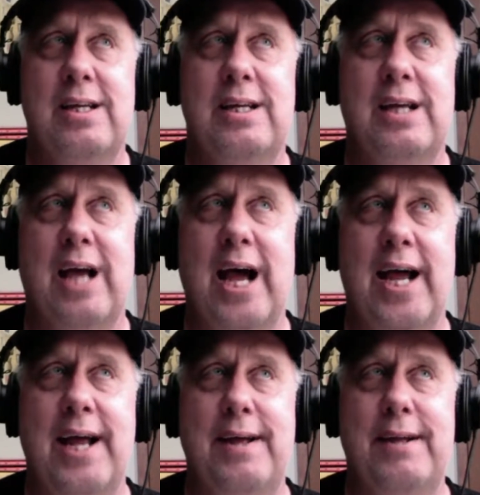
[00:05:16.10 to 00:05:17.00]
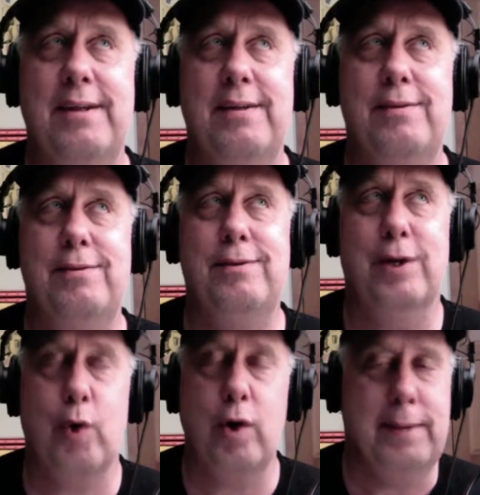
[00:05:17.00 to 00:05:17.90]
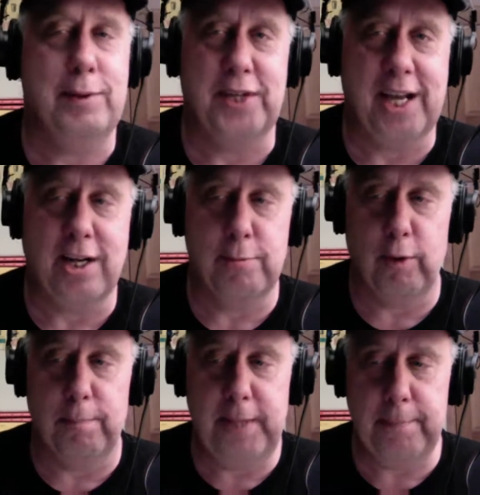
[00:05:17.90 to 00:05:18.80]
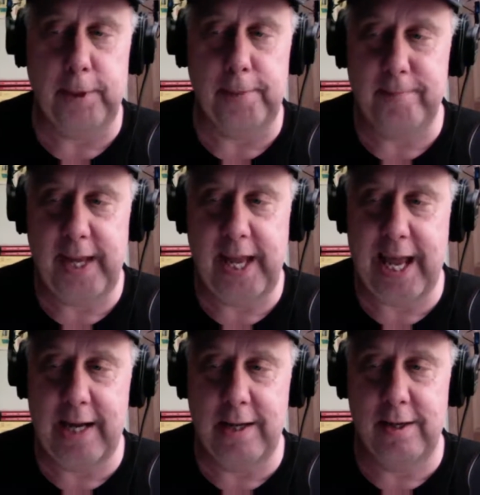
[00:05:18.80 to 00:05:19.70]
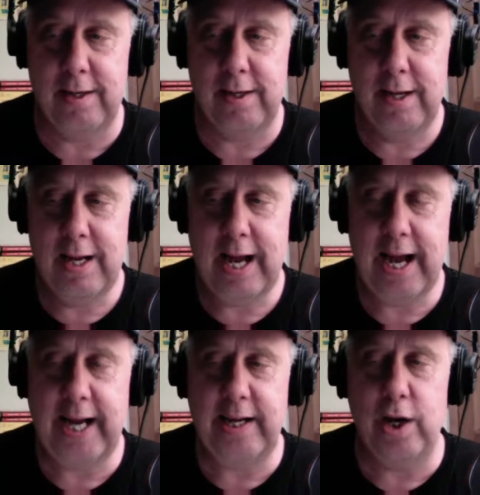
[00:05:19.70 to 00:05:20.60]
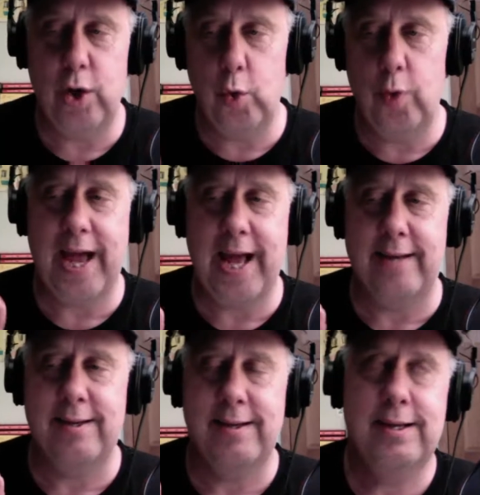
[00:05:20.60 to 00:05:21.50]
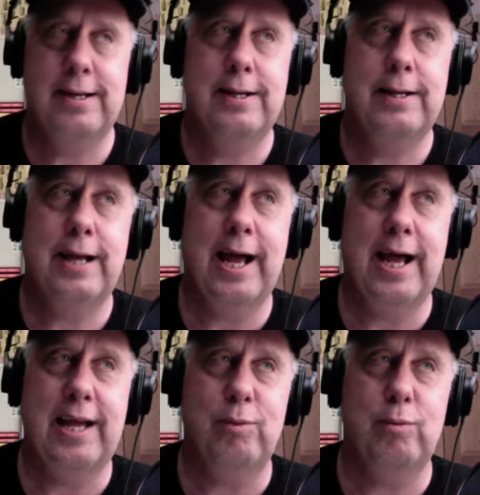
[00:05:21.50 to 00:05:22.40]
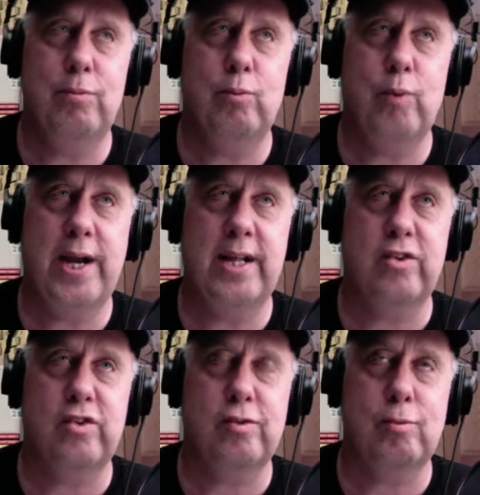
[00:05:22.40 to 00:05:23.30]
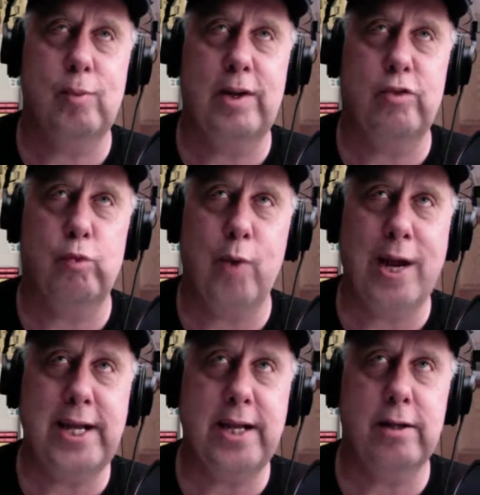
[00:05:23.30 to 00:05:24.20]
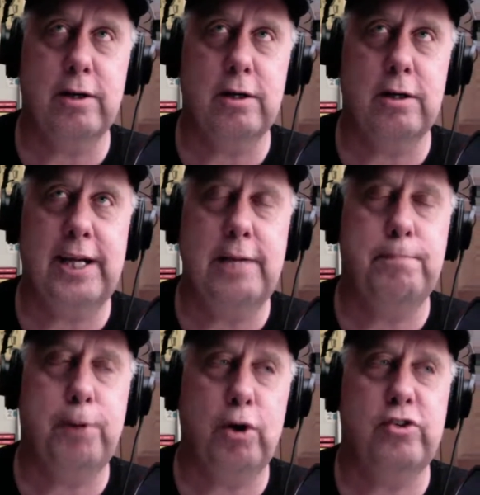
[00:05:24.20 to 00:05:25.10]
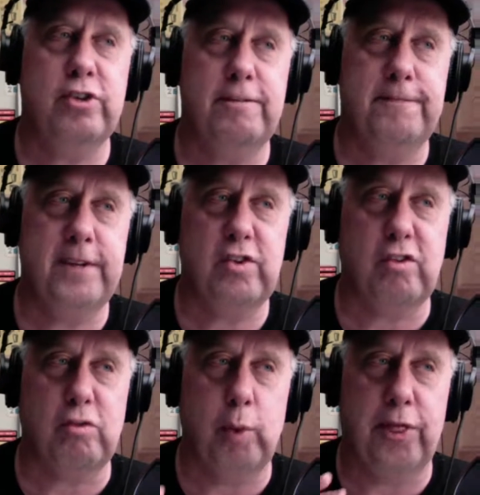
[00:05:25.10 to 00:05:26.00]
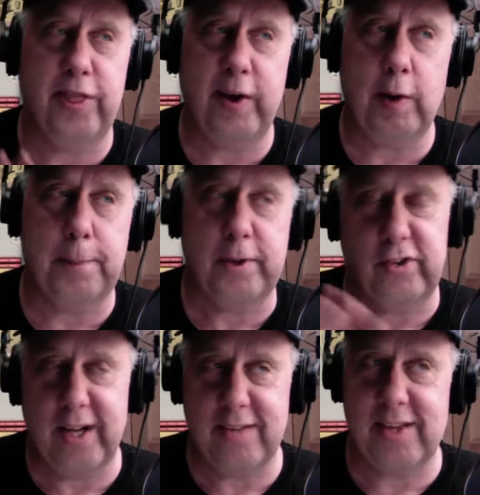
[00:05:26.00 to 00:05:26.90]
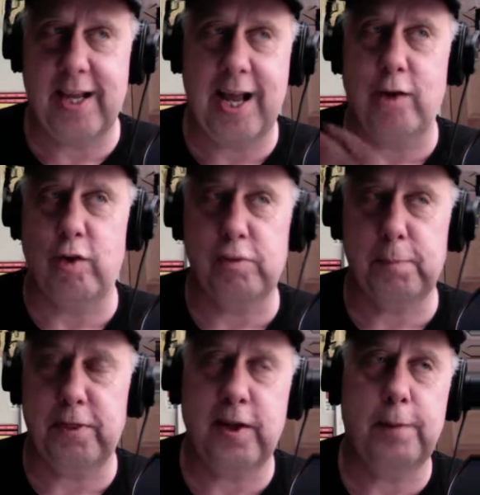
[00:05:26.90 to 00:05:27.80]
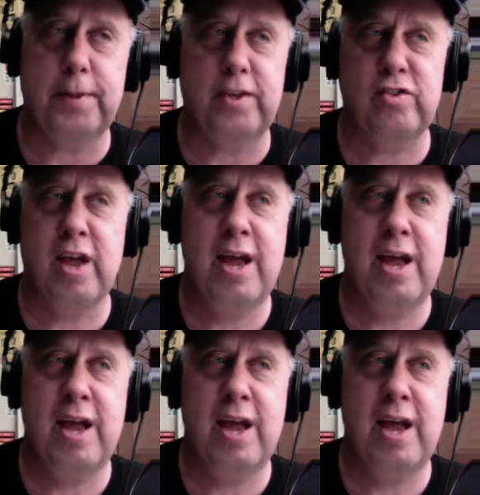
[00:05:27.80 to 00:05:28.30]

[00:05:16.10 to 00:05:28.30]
they're going to be able to get to more people. And I know that when it's regular in-person visits with therapists, not psychiatrists, but therapists,